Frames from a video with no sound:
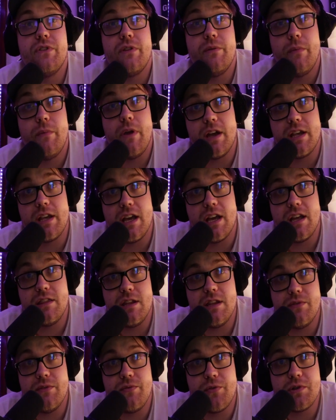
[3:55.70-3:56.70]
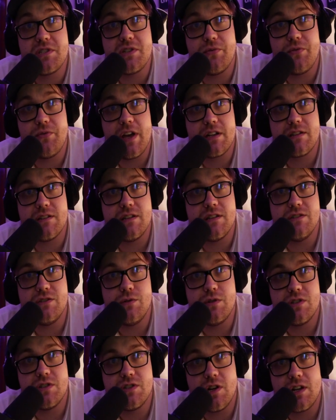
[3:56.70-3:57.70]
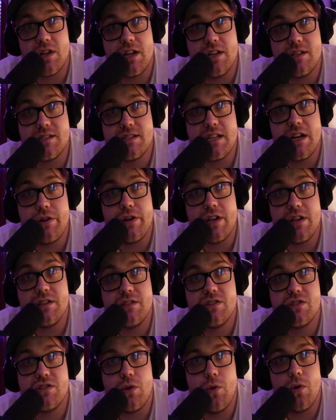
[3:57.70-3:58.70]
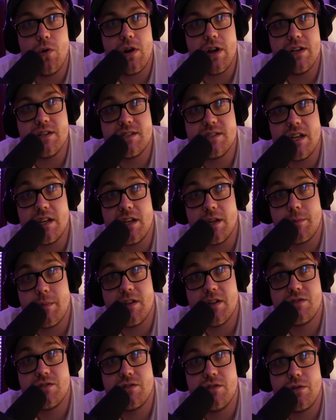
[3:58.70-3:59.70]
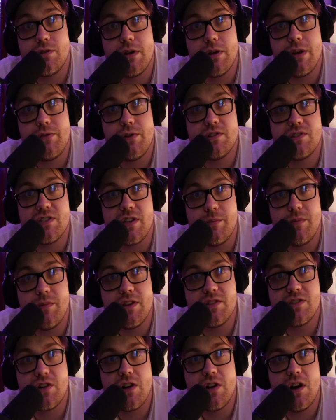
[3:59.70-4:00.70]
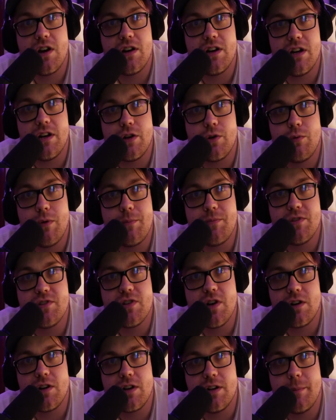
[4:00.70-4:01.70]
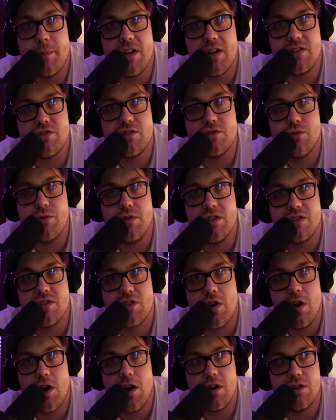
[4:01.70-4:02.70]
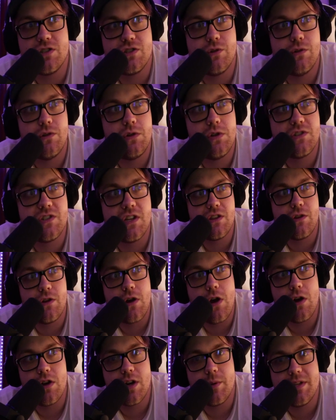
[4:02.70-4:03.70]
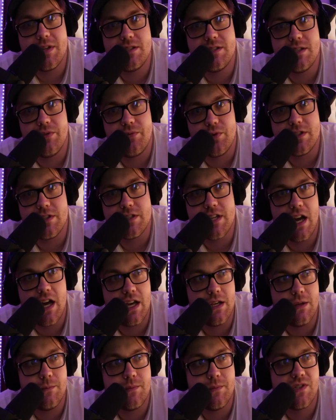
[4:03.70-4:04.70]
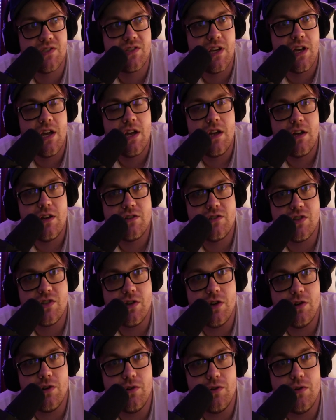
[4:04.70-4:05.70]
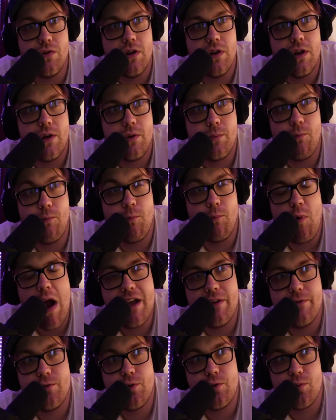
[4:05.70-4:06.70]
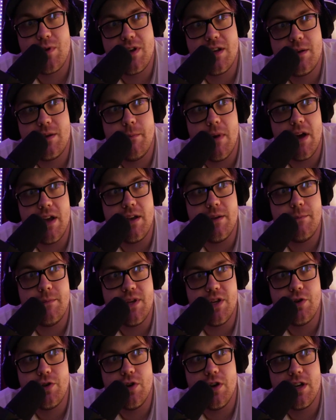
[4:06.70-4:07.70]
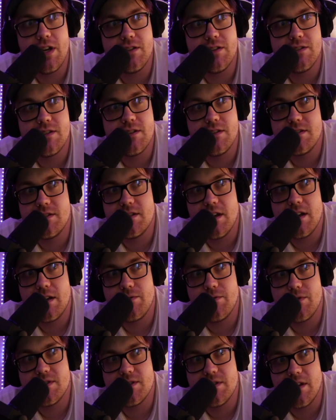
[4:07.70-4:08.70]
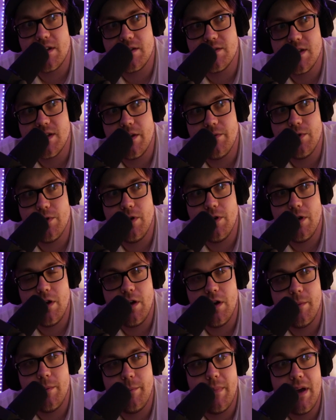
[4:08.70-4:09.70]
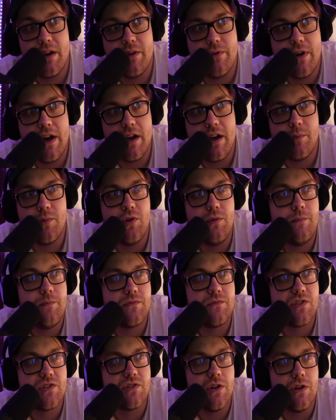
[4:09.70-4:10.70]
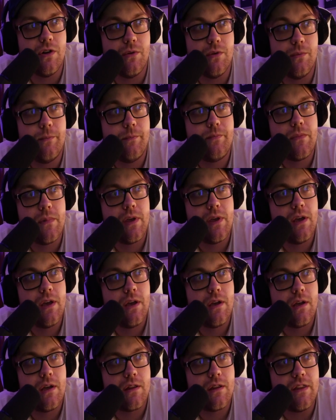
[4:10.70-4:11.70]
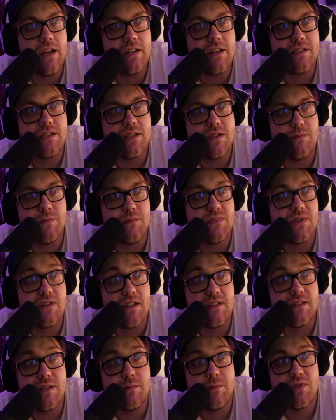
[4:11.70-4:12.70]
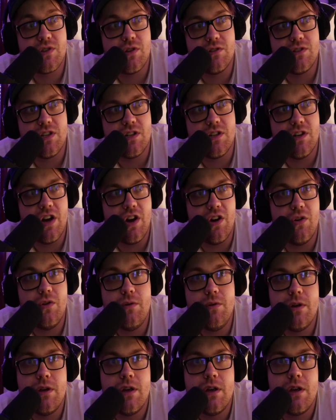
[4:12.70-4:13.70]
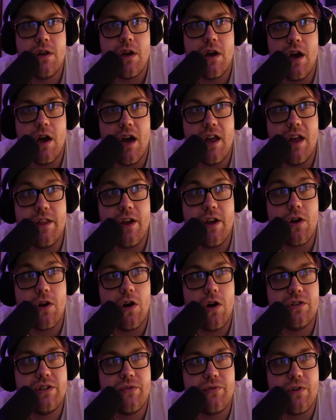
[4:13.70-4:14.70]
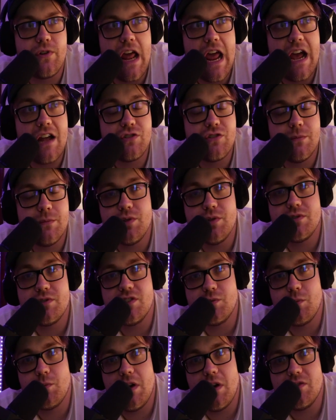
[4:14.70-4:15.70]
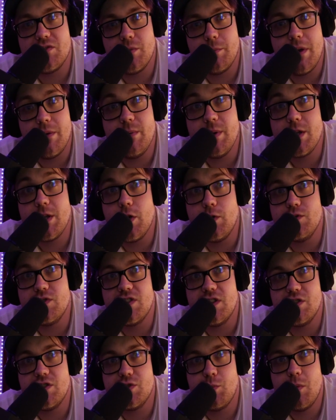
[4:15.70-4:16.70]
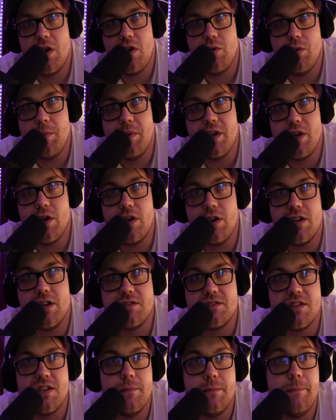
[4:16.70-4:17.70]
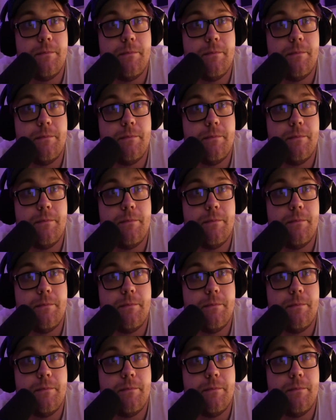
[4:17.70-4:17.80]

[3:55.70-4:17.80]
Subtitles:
Again, the first effect is you can target a Serions or a psychic monster in the graveyard, summon this card, and equip the targeted monster to this card. So it looks like all going to be different types. So Rivalry might be good against this deck if this deck is ever meta viable. So that seems good to know. And they're all different attributes as well, so maybe Gozen as well will be good against them.